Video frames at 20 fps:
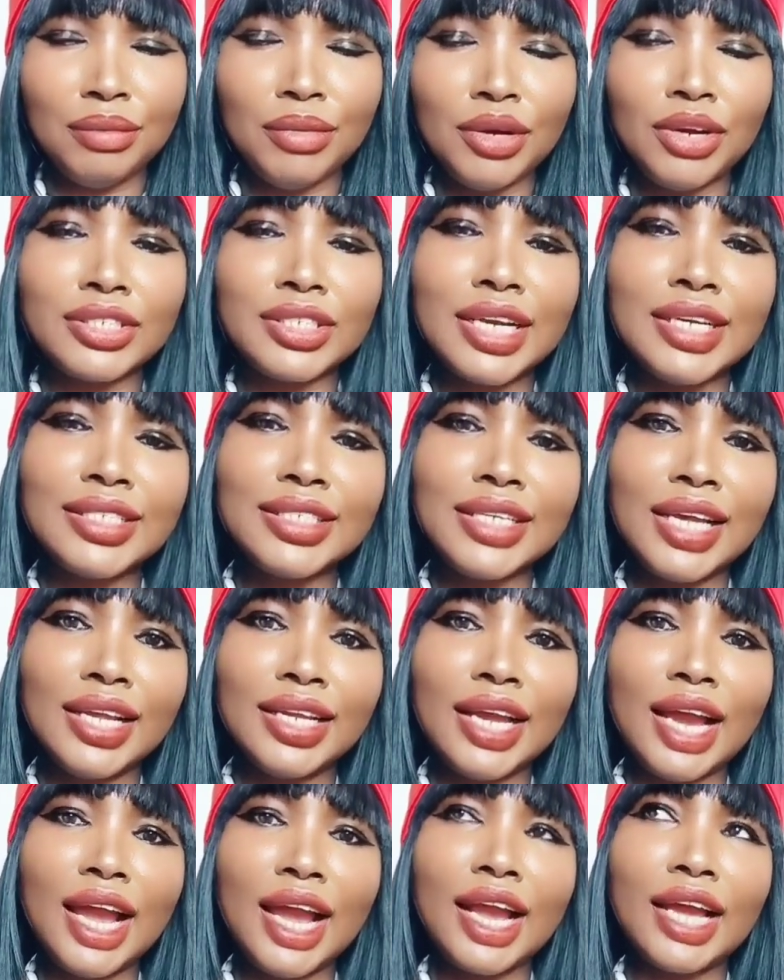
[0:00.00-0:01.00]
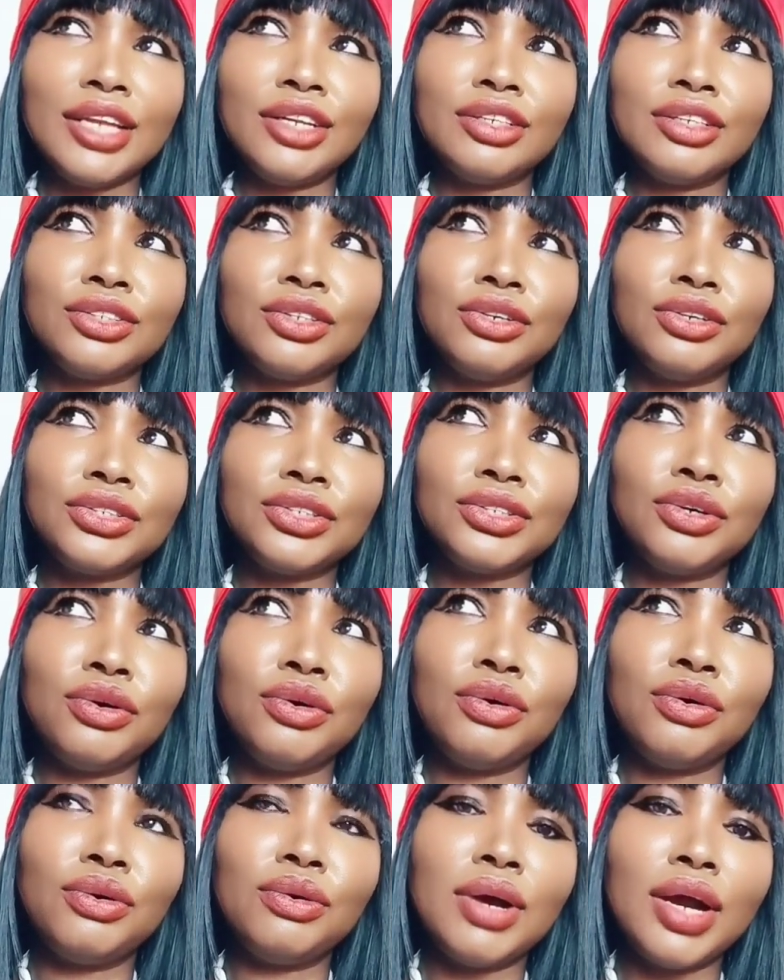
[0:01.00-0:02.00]
Because I said I cannot
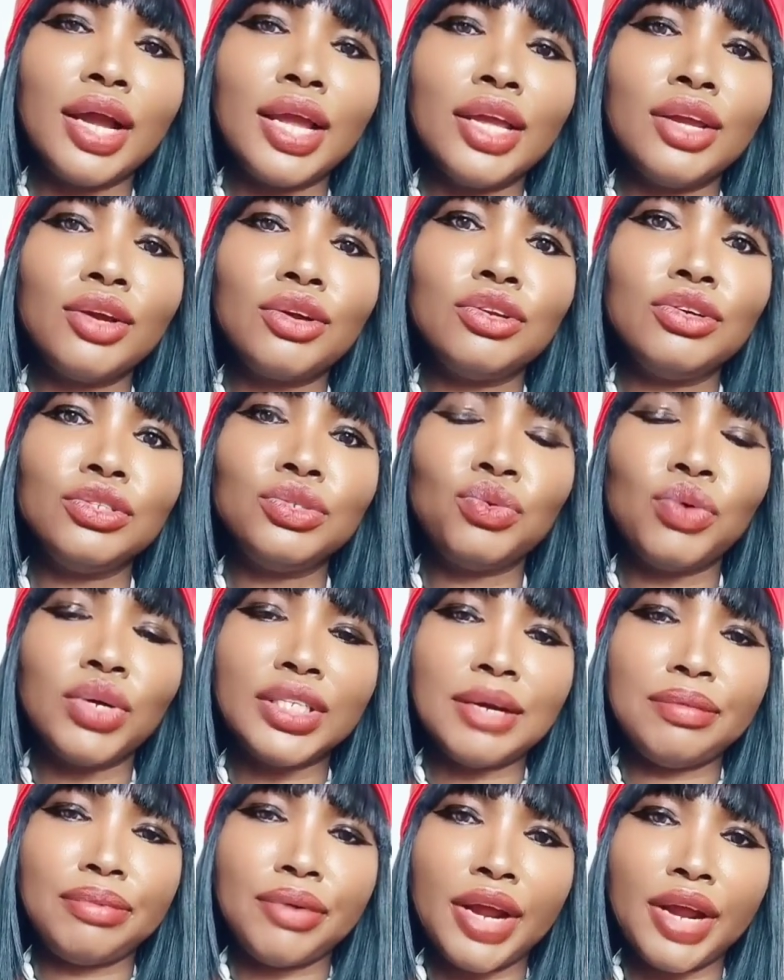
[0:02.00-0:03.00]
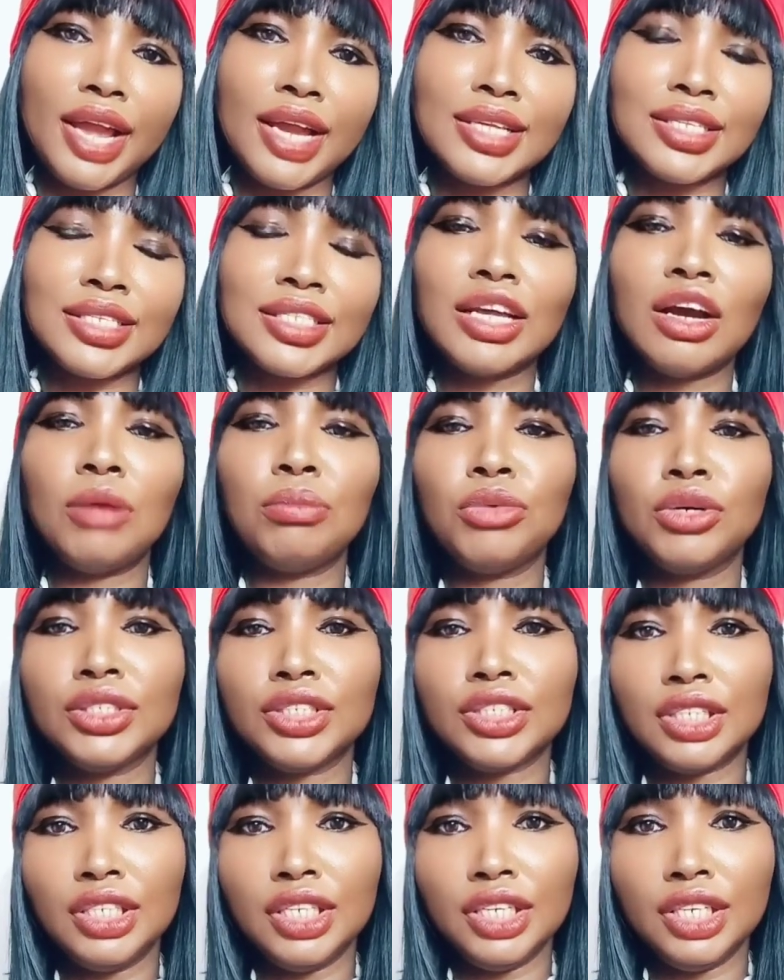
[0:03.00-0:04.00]
also include water prayers in our
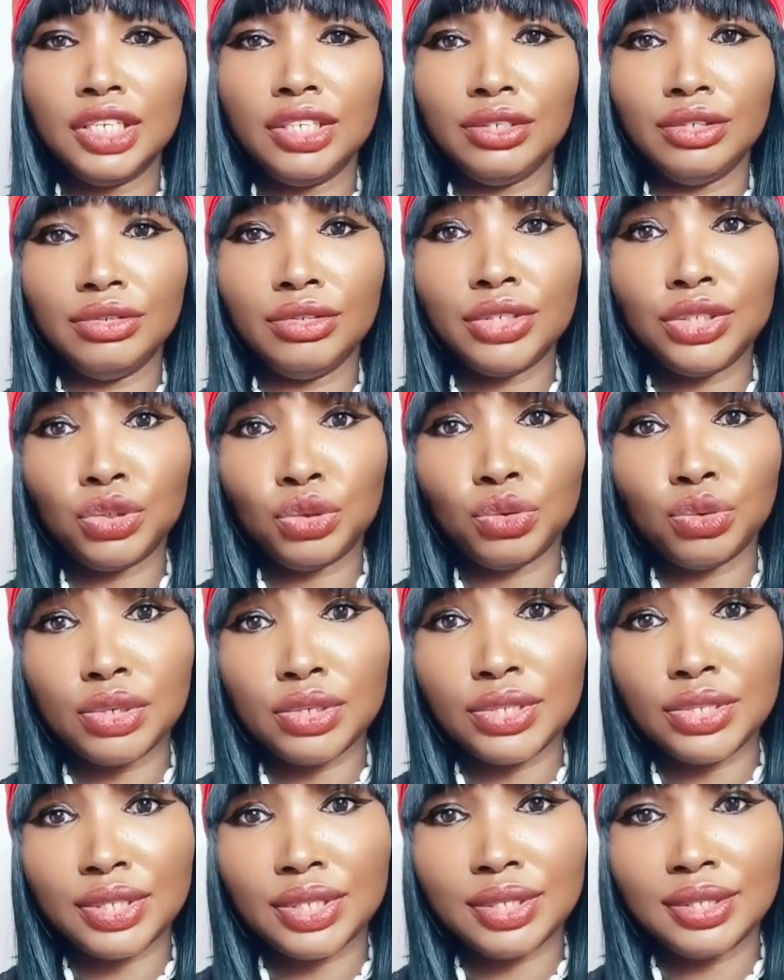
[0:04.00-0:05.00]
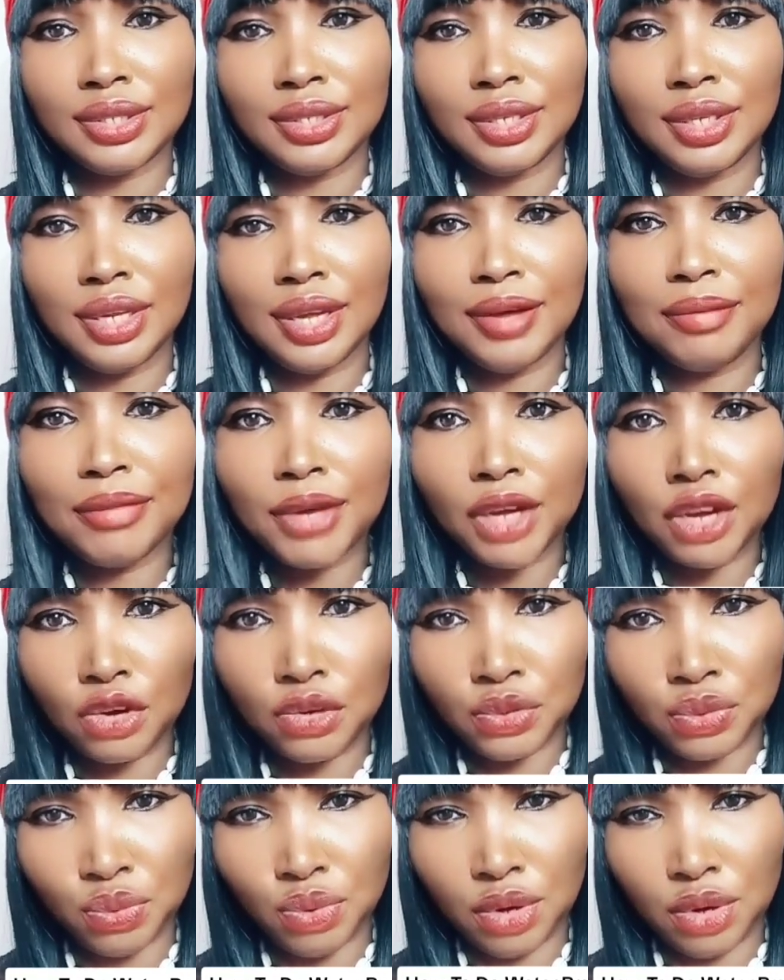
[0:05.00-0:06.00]
monthly rituals
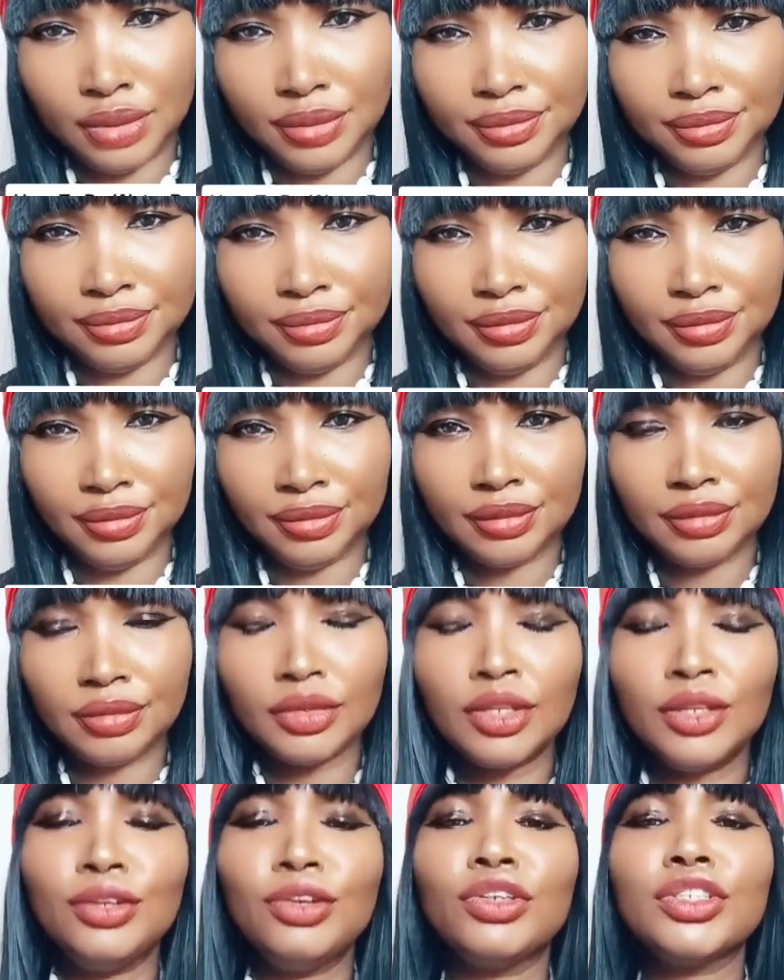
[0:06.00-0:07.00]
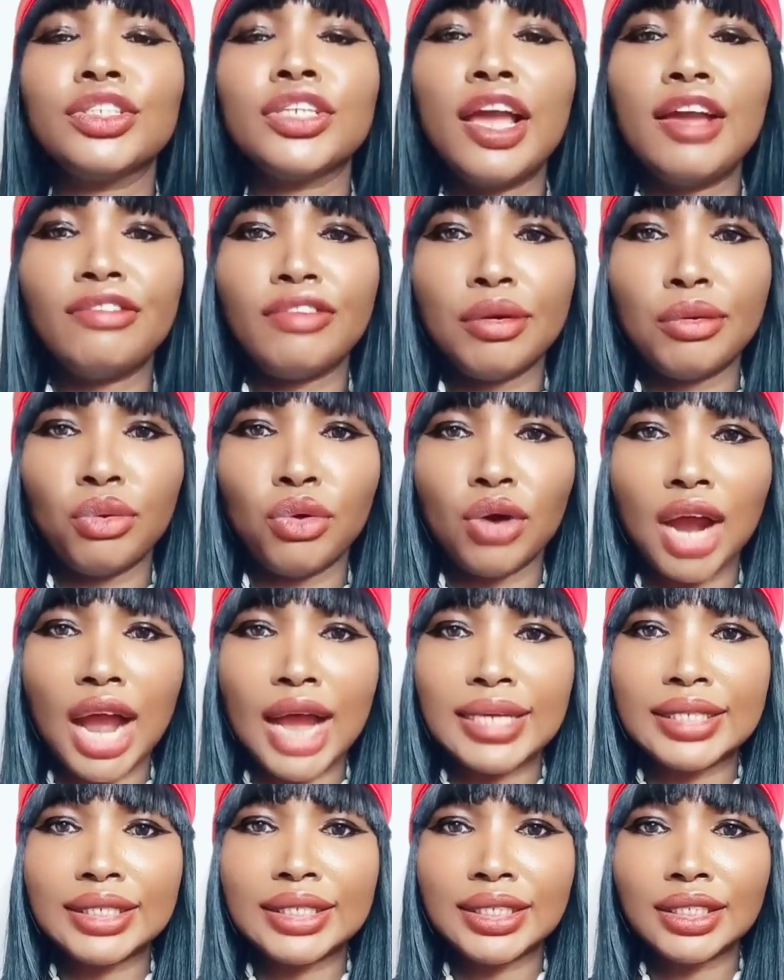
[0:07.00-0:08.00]
because one, not everyone
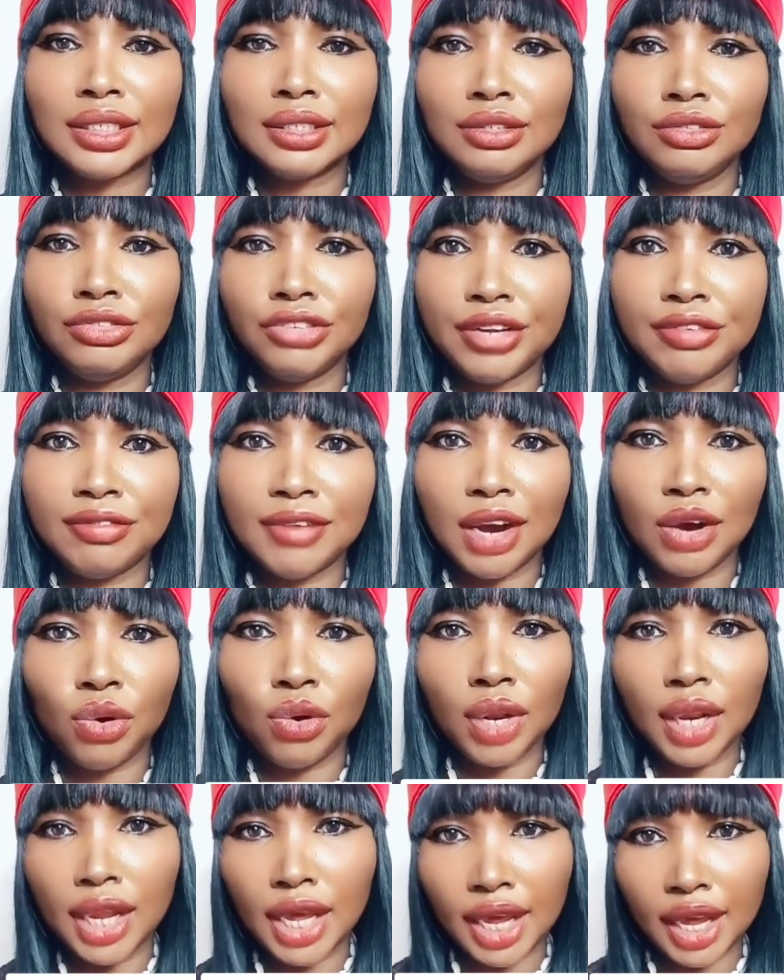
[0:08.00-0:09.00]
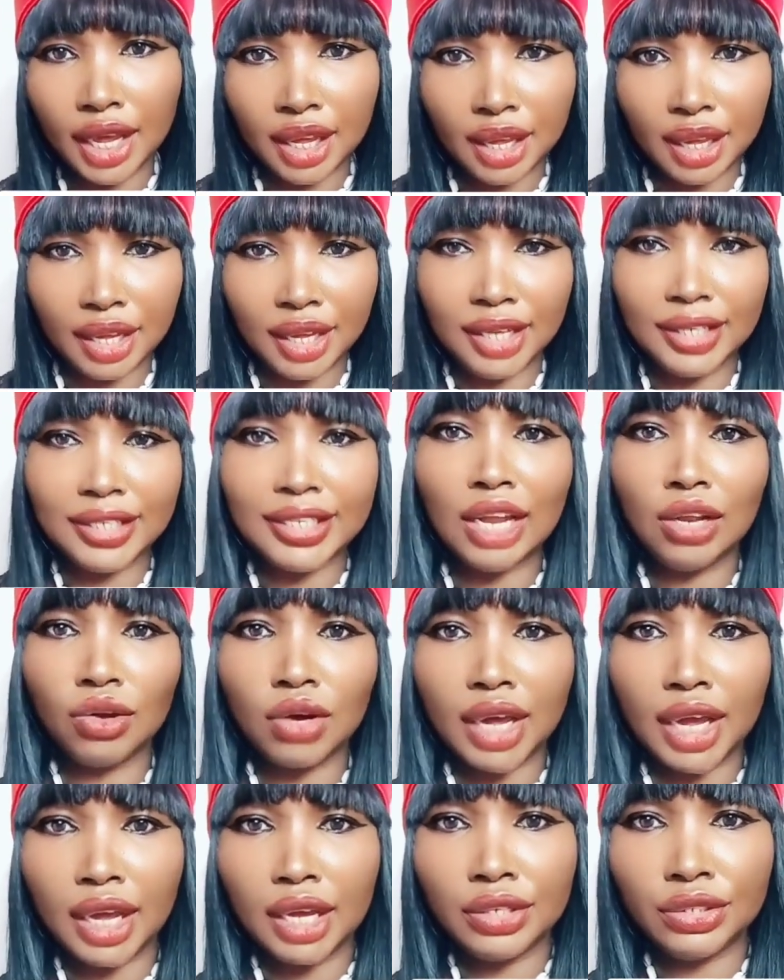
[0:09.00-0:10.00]
has river or lake in their
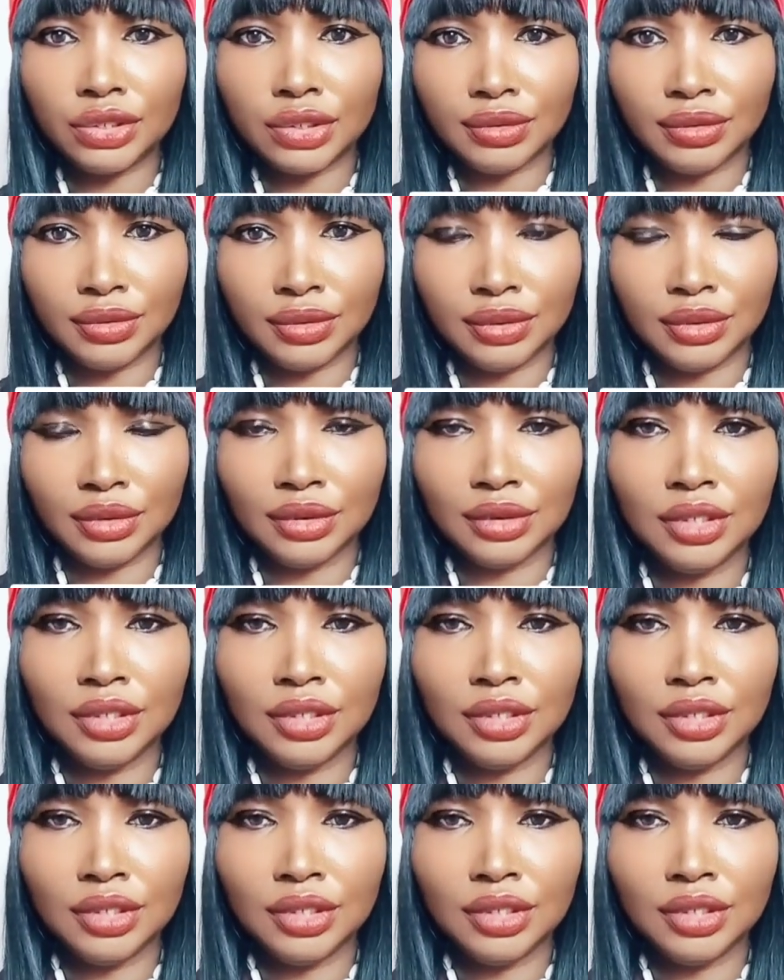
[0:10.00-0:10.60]
location.